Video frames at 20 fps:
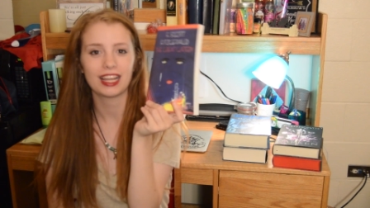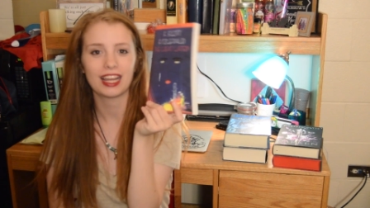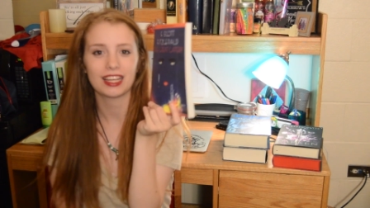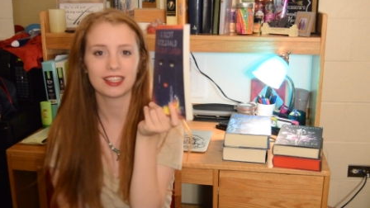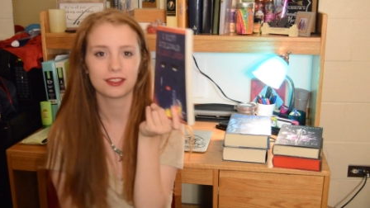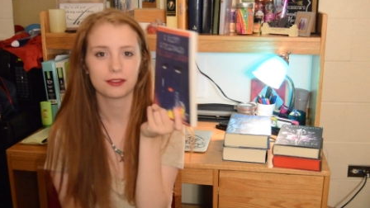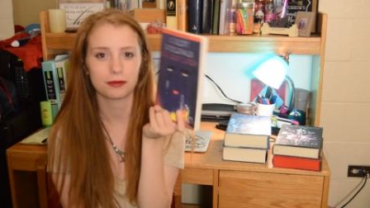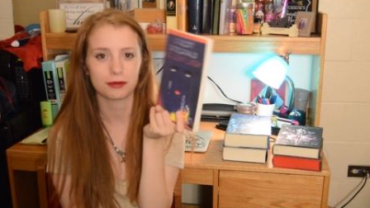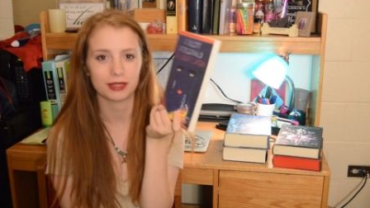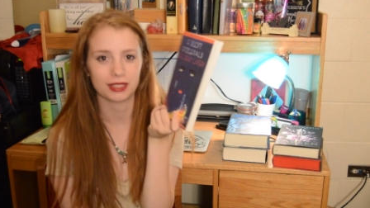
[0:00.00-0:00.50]

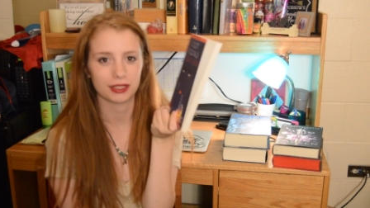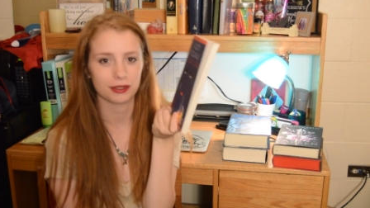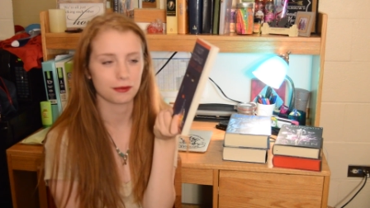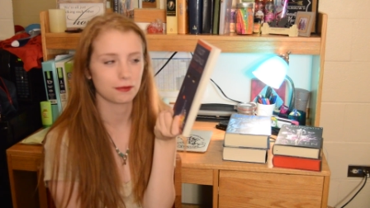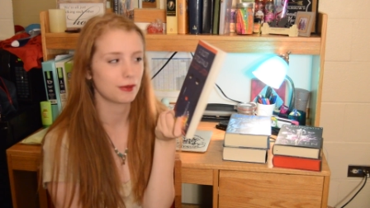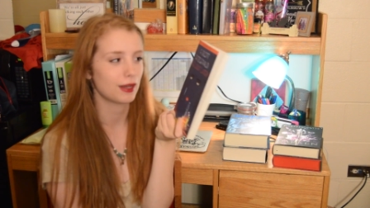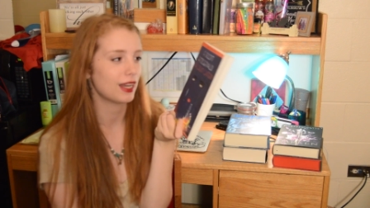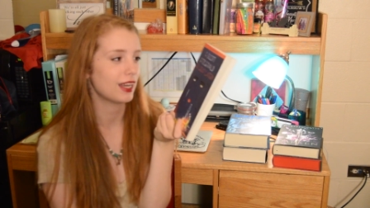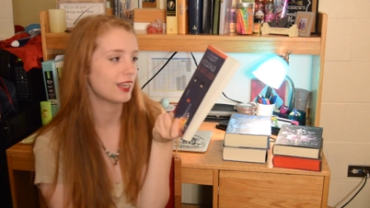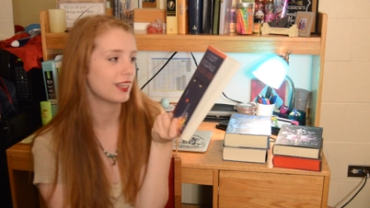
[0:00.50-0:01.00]

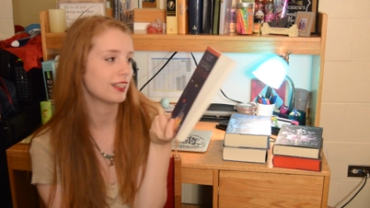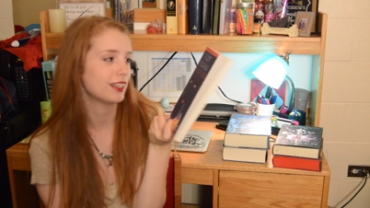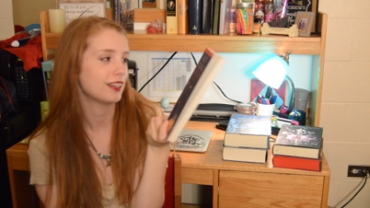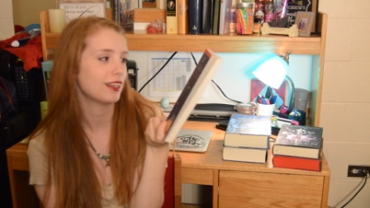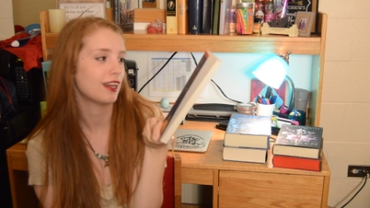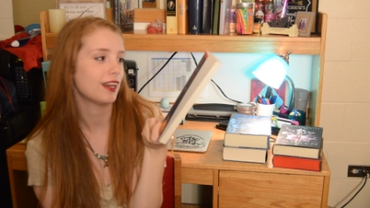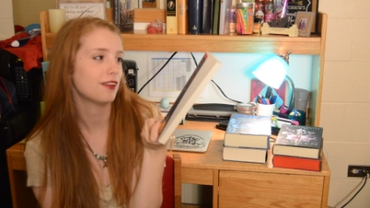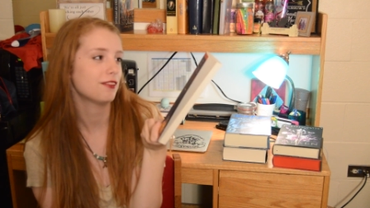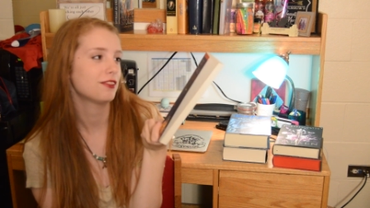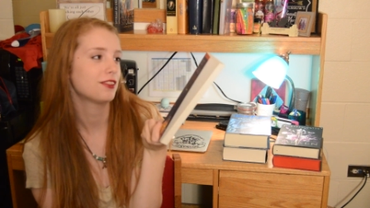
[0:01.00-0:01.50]
Gatsby
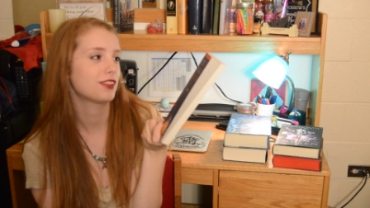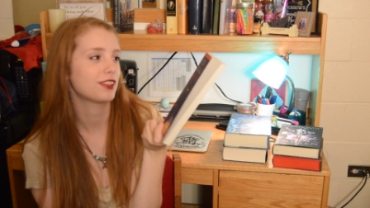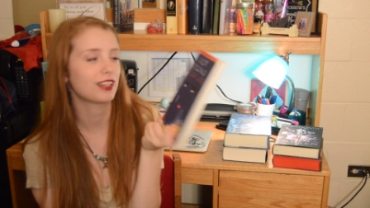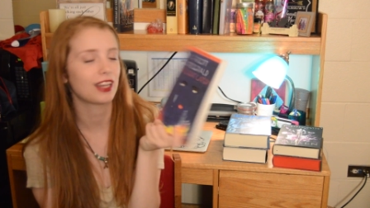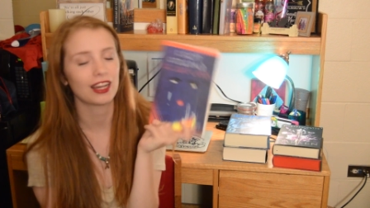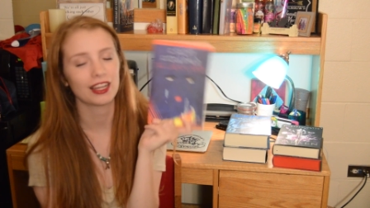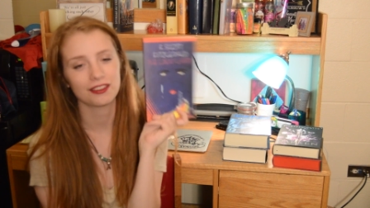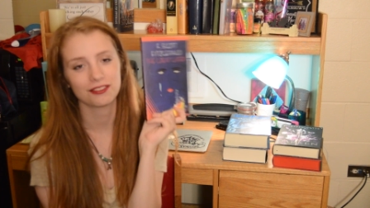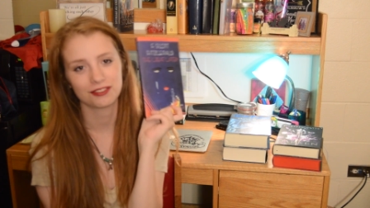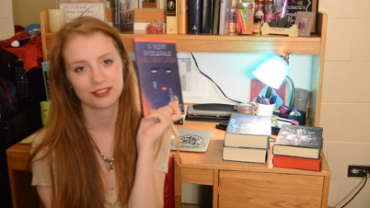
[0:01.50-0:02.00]
by F.
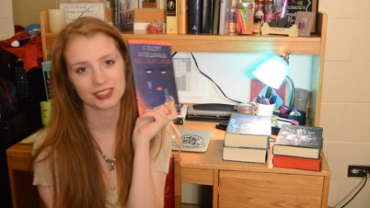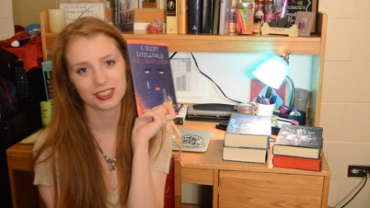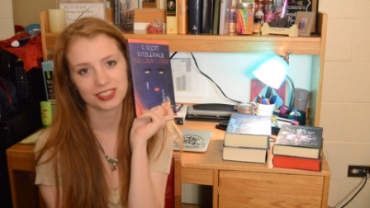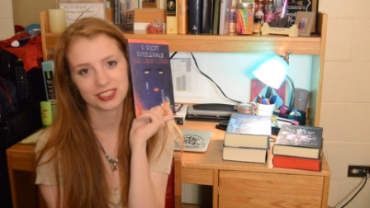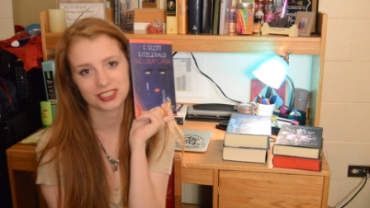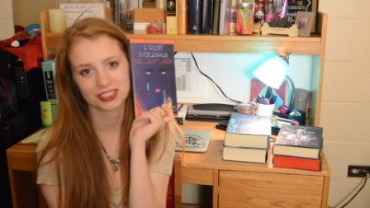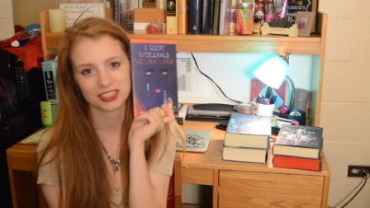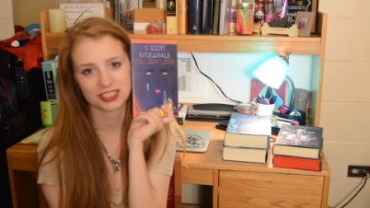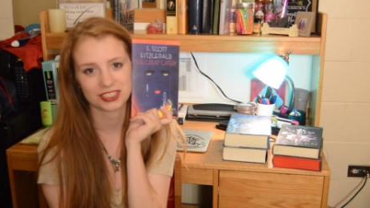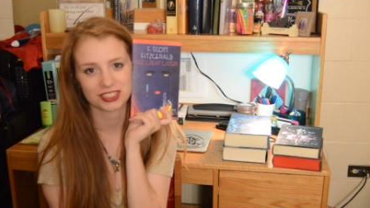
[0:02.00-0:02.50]
Scott
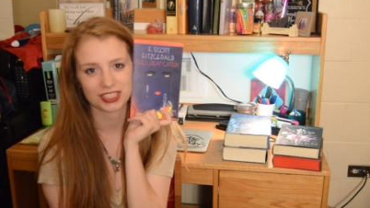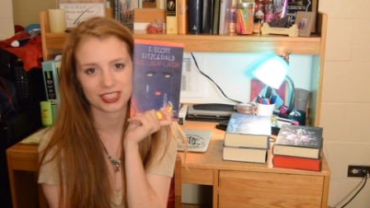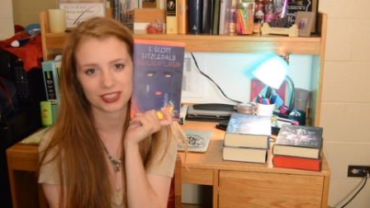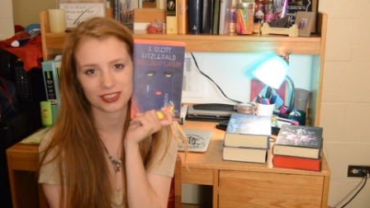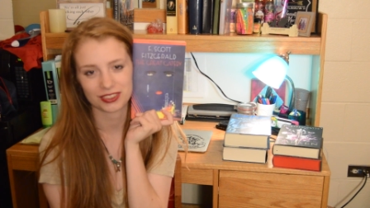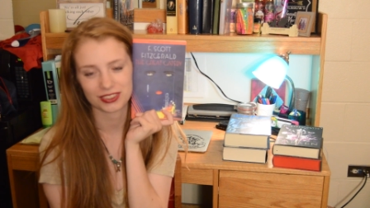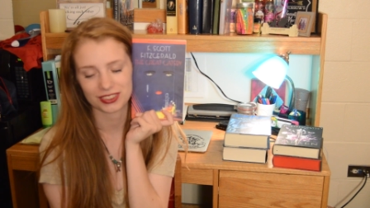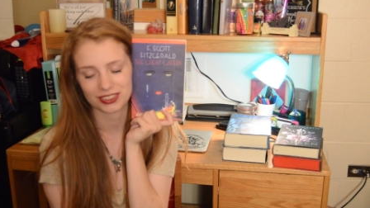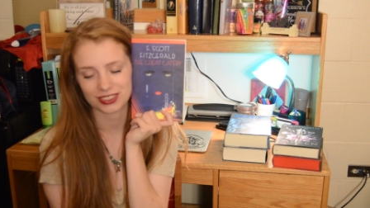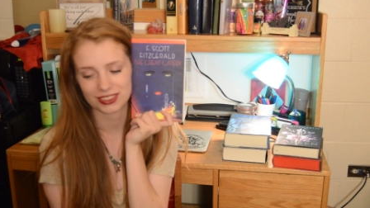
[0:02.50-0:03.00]

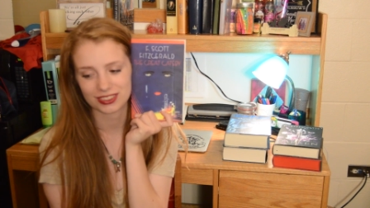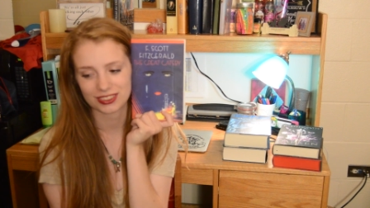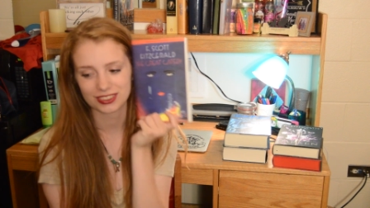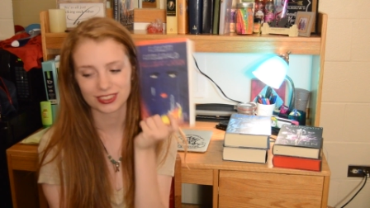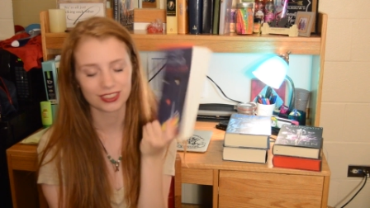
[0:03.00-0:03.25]
Fitzgerald.